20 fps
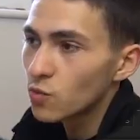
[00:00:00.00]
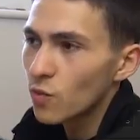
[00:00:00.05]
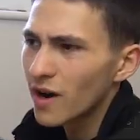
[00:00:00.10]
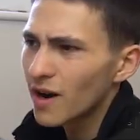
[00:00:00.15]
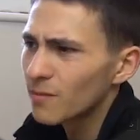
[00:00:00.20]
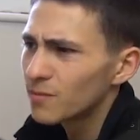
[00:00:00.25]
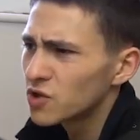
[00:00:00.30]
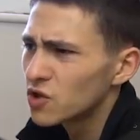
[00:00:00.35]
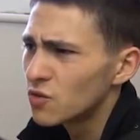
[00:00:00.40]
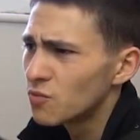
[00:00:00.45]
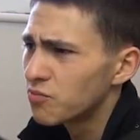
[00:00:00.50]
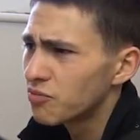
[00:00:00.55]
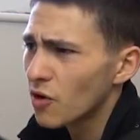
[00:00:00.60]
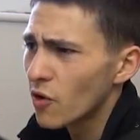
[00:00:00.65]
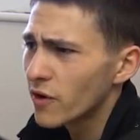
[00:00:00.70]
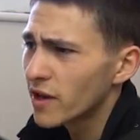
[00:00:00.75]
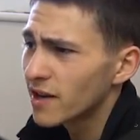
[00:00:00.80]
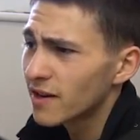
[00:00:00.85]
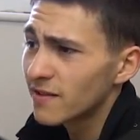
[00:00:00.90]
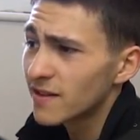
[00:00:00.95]
went up to,
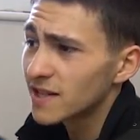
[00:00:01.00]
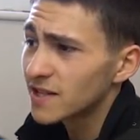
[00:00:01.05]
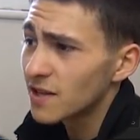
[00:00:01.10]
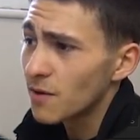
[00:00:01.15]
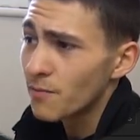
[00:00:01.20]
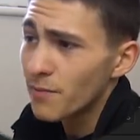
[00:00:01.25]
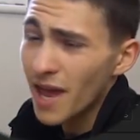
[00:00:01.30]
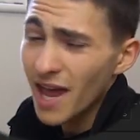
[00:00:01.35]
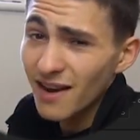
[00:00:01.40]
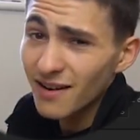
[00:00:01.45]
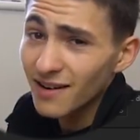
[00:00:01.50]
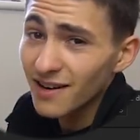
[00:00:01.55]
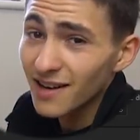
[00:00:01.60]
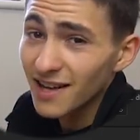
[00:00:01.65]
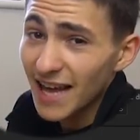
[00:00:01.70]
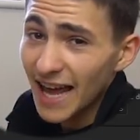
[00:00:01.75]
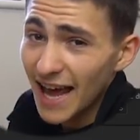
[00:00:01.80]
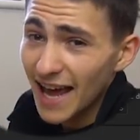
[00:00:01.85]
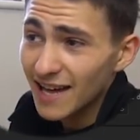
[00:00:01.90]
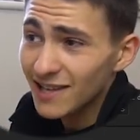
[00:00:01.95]
broke into this abandoned
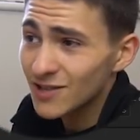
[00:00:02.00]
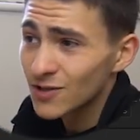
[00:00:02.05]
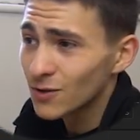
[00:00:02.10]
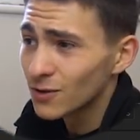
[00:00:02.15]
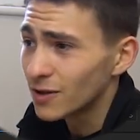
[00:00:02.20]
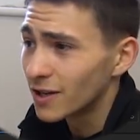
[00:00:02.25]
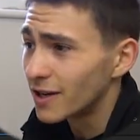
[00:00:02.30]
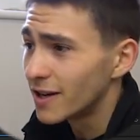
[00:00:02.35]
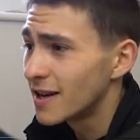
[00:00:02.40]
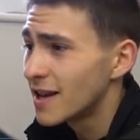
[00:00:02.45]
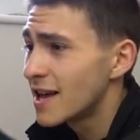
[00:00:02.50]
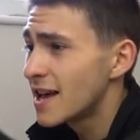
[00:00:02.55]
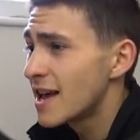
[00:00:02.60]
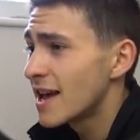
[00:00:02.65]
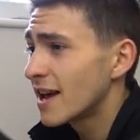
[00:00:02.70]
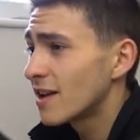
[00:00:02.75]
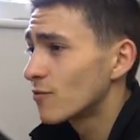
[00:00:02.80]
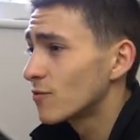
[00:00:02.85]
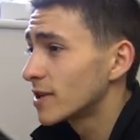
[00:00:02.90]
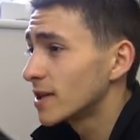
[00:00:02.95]
castle, and
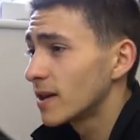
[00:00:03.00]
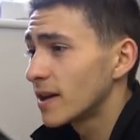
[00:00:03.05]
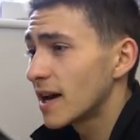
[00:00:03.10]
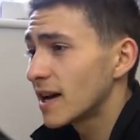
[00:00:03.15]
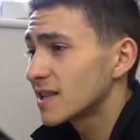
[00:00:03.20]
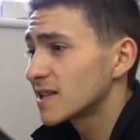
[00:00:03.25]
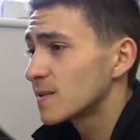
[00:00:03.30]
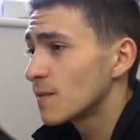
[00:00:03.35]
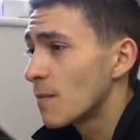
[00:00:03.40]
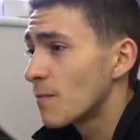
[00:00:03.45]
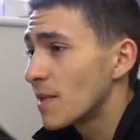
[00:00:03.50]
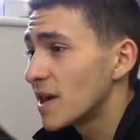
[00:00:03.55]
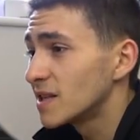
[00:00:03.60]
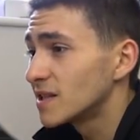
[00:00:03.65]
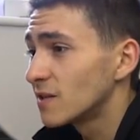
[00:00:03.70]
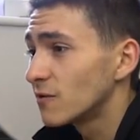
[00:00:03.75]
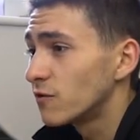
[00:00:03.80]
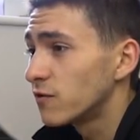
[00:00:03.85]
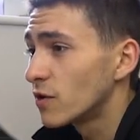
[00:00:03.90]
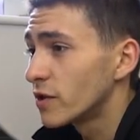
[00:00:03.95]
and really got some
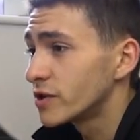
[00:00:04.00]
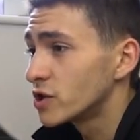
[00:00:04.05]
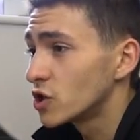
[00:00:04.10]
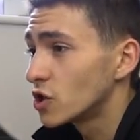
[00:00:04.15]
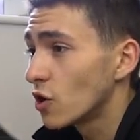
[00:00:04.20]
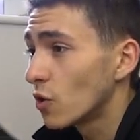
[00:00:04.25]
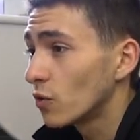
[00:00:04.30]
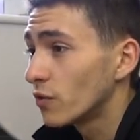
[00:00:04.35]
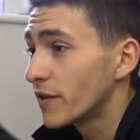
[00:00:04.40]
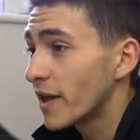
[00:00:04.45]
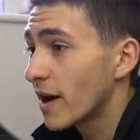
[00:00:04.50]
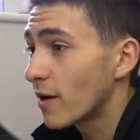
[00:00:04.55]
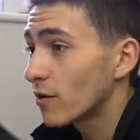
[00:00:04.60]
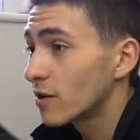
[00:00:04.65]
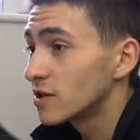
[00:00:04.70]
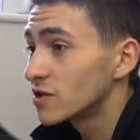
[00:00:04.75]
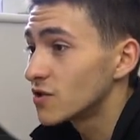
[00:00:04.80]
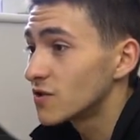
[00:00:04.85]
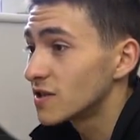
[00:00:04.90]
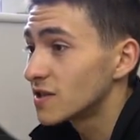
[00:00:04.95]
amazing footage at Golden Hour,
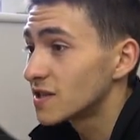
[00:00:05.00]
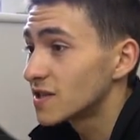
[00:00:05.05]
as you can